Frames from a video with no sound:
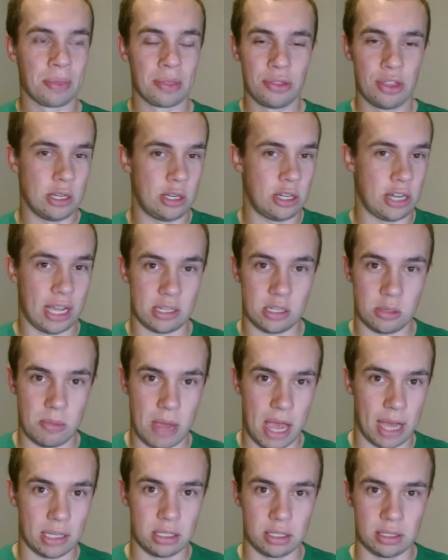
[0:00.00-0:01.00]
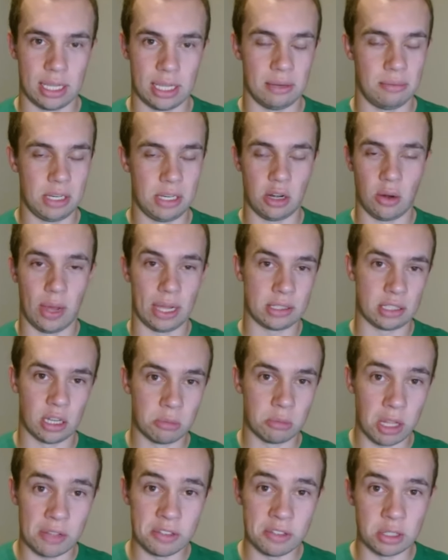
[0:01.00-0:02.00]
the chess match that, you know, at
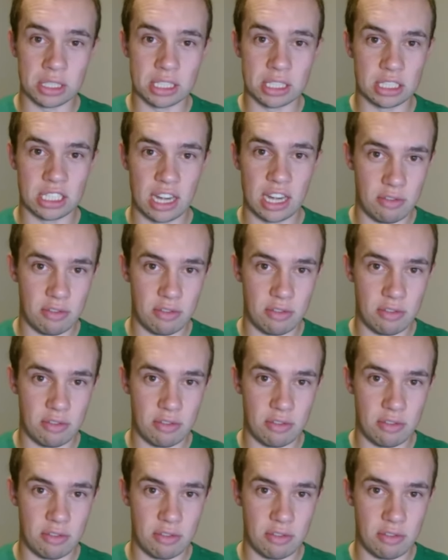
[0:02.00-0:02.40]
some level exists in